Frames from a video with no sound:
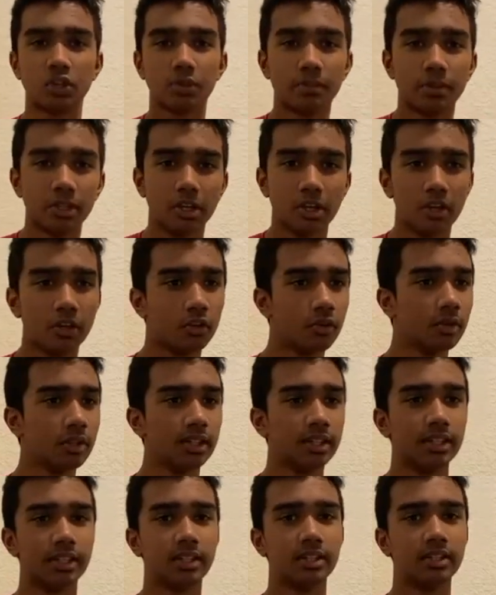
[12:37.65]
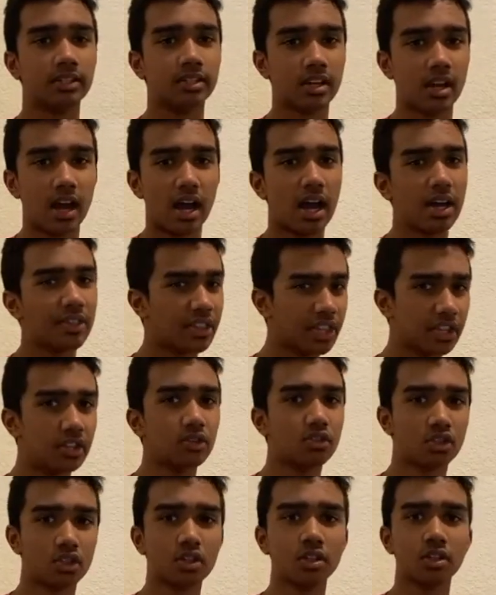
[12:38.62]
below, I think you
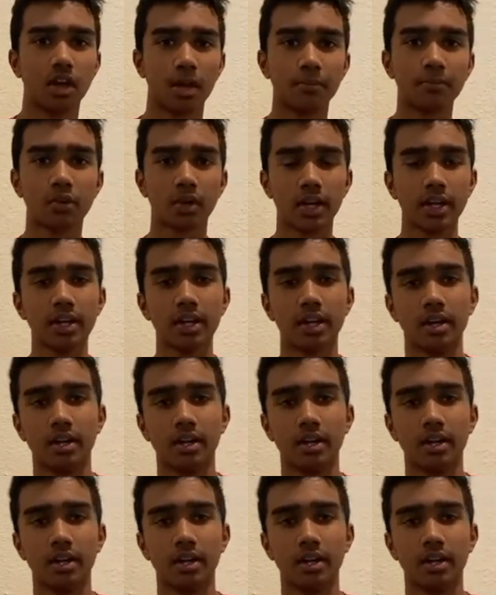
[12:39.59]
should upgrade.